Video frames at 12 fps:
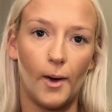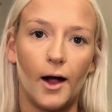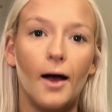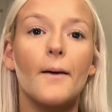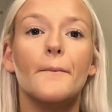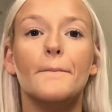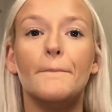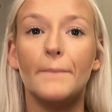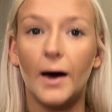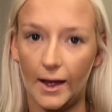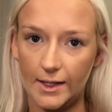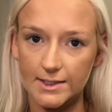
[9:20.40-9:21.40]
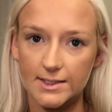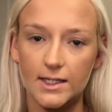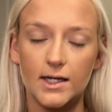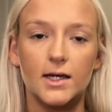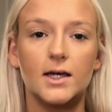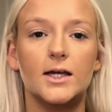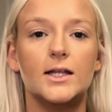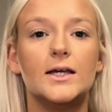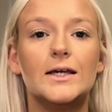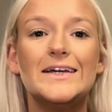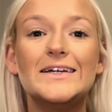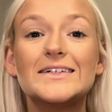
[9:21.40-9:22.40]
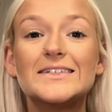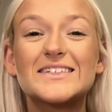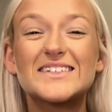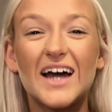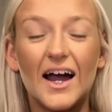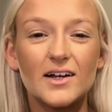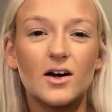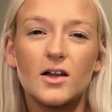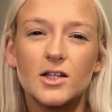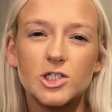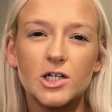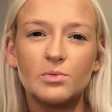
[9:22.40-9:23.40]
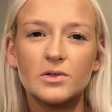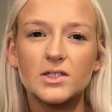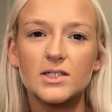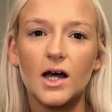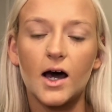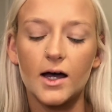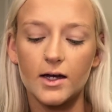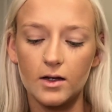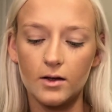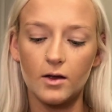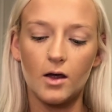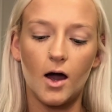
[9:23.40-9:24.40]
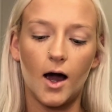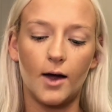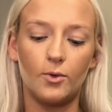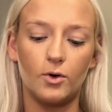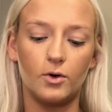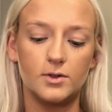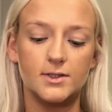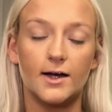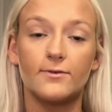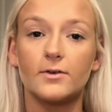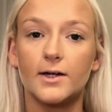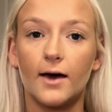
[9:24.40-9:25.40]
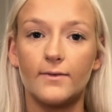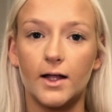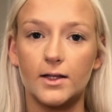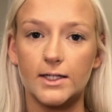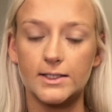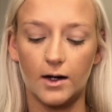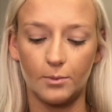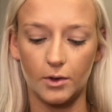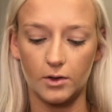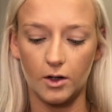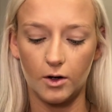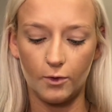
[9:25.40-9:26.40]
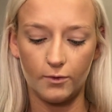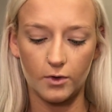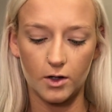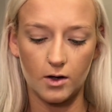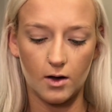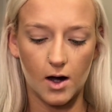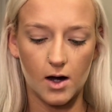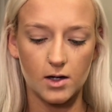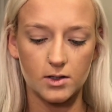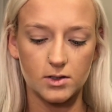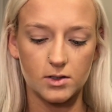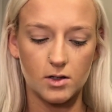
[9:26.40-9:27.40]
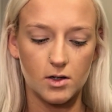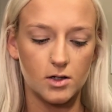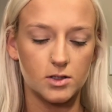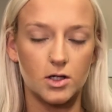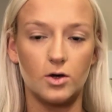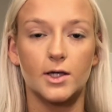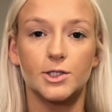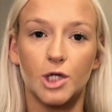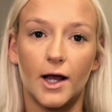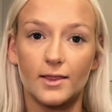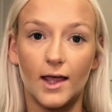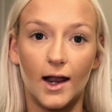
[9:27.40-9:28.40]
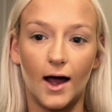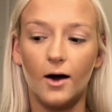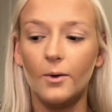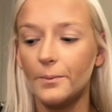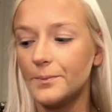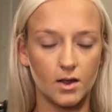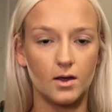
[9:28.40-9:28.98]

palette, but it is kind of on the cheaper side. I will definitely have that link down below for you guys, so you can check that out.